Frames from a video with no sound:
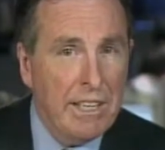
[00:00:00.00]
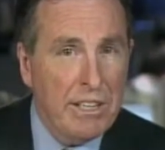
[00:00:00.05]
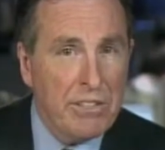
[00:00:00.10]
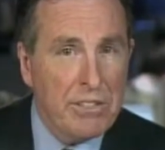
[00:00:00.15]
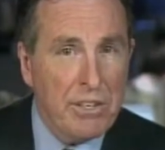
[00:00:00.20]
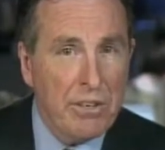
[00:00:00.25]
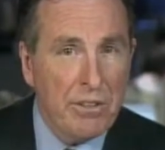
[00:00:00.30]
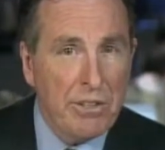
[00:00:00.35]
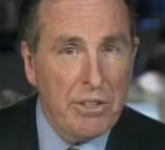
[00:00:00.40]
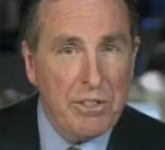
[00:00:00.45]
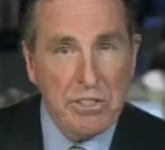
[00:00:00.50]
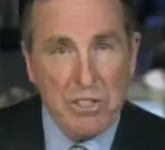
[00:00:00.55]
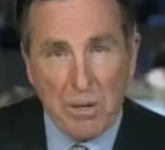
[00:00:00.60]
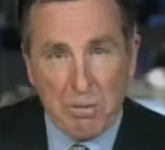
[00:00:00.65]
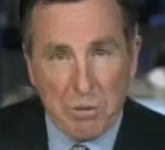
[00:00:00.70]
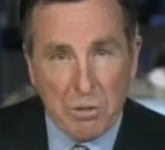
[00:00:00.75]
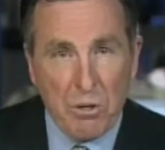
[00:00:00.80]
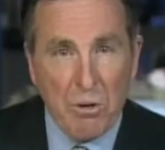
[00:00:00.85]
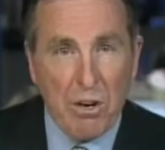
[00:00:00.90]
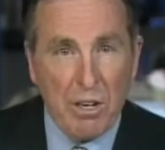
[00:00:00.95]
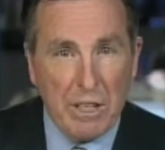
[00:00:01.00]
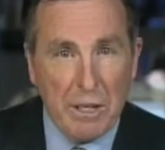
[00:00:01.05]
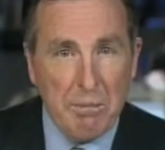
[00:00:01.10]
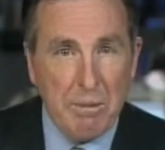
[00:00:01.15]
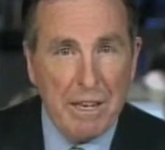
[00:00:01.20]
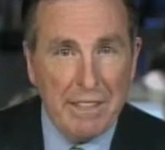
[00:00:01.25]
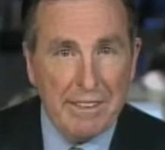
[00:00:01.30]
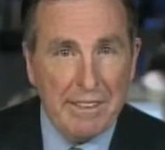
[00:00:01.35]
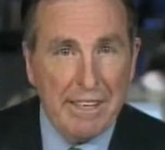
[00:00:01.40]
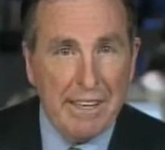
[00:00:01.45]
So there's some talk
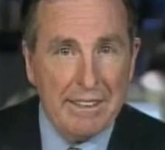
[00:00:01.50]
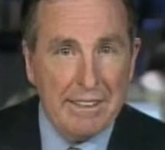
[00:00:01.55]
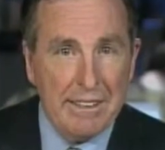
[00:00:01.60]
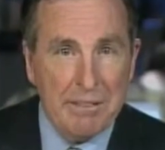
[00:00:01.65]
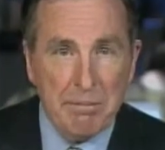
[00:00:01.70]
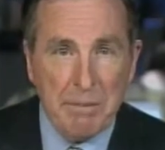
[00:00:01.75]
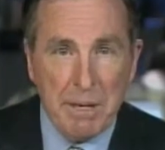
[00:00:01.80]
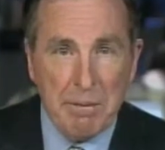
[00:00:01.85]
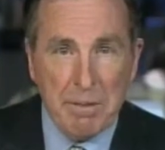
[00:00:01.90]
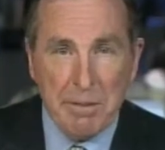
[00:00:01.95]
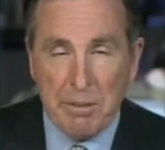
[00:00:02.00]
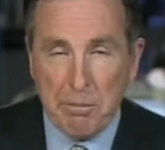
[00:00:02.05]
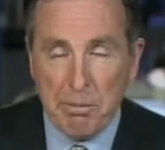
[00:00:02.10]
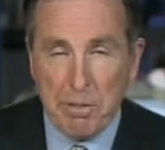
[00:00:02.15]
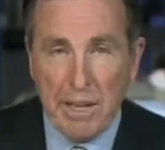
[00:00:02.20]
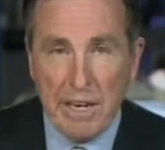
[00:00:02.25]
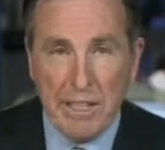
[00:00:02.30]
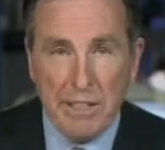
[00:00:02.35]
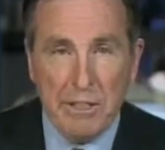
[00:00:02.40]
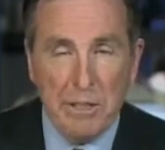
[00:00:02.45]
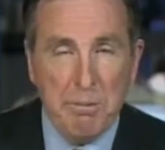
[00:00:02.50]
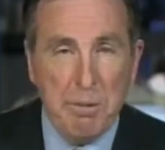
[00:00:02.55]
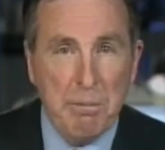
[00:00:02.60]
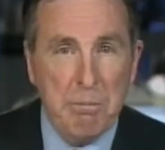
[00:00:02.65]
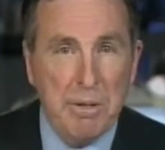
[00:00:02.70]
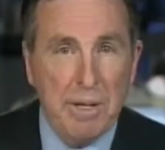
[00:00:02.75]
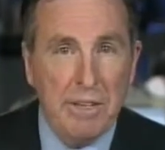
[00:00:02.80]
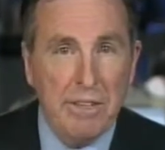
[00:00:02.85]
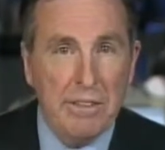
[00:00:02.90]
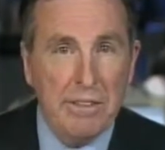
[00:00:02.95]
about that maybe the planning could have been
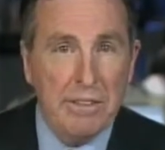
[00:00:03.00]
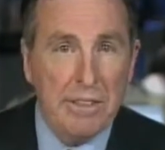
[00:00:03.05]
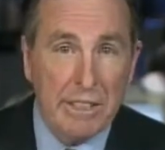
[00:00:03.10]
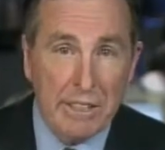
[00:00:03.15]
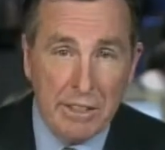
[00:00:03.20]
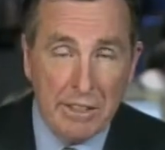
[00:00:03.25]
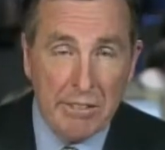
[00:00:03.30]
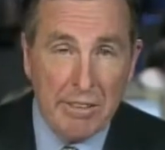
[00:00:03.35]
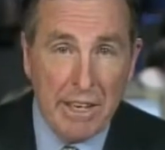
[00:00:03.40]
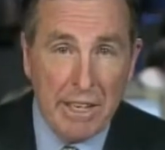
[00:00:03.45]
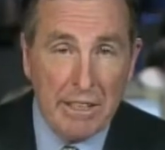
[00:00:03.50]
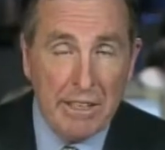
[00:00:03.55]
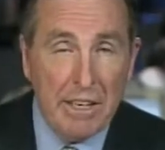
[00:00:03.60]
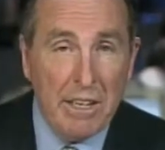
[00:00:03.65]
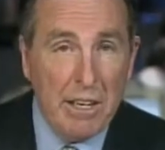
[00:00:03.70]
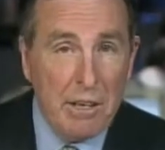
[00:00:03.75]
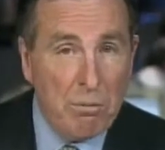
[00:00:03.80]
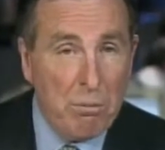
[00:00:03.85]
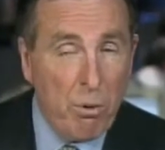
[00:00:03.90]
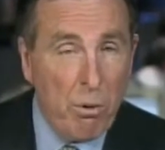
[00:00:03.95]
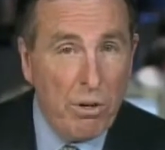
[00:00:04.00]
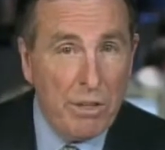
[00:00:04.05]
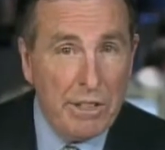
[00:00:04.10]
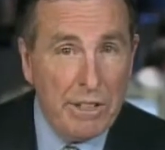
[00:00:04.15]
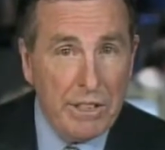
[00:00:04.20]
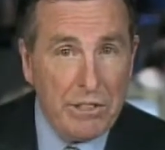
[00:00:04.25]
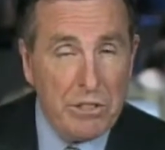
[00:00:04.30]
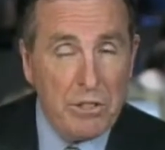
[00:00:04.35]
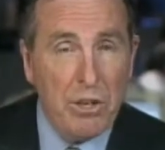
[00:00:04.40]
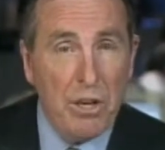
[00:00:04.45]
better. They could have had more of
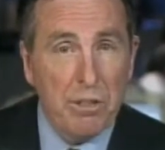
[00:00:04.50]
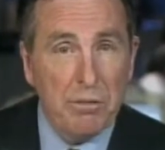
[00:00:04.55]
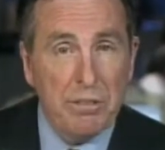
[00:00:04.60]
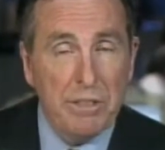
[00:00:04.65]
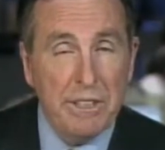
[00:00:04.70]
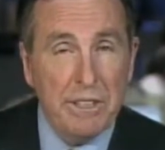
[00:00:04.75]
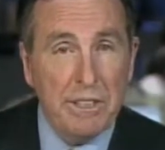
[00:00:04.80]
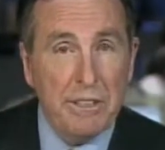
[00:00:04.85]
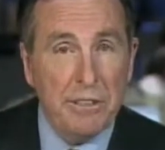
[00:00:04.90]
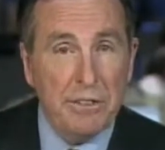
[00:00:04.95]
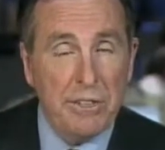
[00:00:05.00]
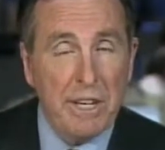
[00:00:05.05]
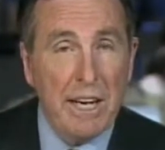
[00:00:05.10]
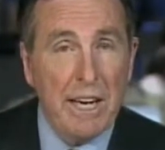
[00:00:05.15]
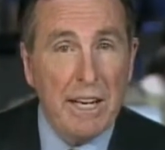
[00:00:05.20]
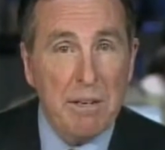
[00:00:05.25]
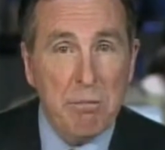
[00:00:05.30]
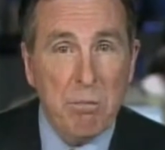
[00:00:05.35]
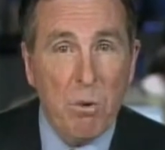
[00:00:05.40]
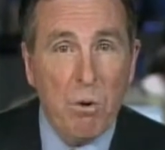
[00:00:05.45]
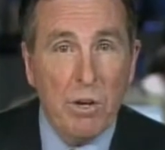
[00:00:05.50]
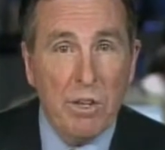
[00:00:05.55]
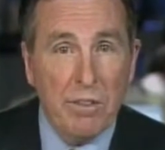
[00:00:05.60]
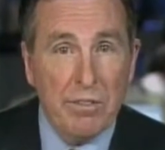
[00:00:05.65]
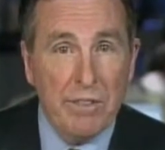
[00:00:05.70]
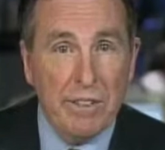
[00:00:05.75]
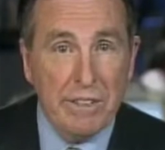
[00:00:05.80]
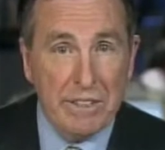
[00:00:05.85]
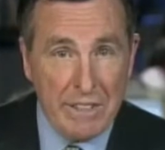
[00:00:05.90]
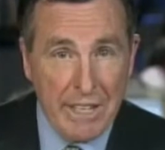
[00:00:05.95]
the assault vehicles and more
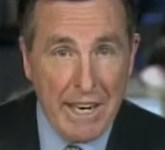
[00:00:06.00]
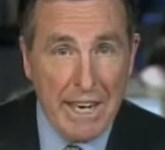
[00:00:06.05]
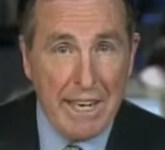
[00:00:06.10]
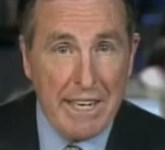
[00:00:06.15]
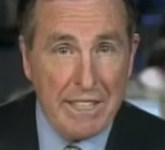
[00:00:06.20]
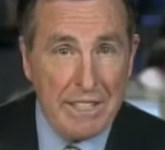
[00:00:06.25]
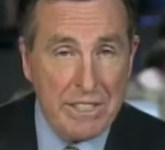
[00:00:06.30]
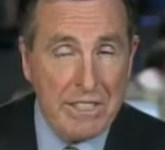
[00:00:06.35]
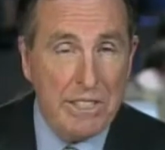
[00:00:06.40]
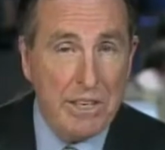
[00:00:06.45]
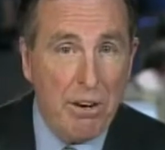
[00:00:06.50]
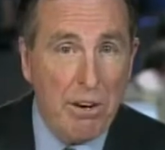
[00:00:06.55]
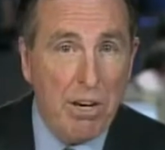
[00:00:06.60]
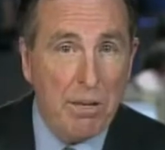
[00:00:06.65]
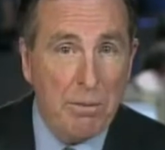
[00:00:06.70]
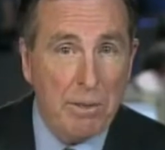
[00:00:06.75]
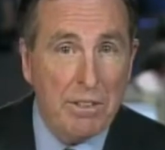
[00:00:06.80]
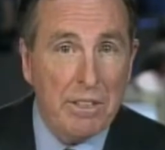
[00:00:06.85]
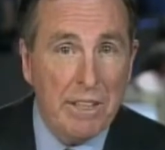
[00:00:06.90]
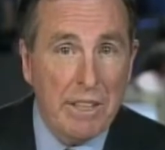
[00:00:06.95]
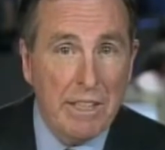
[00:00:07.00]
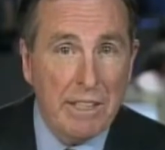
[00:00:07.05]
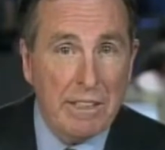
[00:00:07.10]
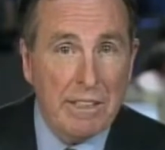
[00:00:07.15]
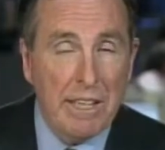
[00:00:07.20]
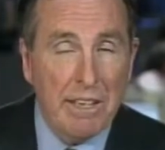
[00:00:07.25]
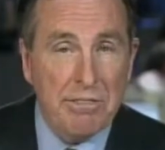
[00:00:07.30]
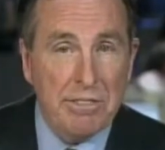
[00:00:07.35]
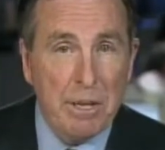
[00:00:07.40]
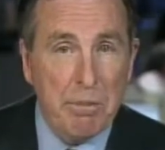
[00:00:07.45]
of the tanks, the armor,
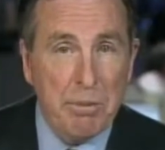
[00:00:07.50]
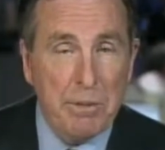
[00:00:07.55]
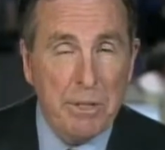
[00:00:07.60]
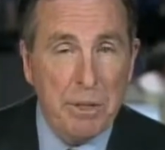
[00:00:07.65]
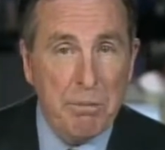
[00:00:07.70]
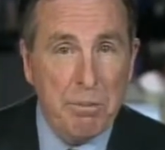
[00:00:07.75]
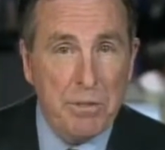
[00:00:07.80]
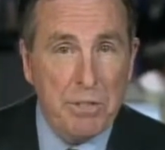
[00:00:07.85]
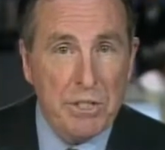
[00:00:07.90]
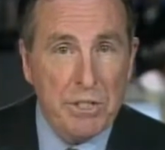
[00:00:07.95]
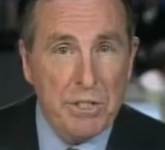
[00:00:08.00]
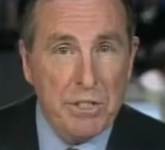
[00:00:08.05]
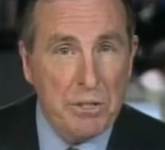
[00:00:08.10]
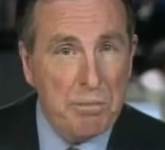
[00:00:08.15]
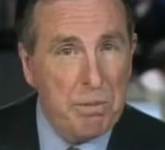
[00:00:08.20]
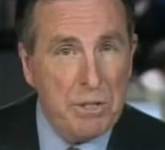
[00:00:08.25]
left up in their positions.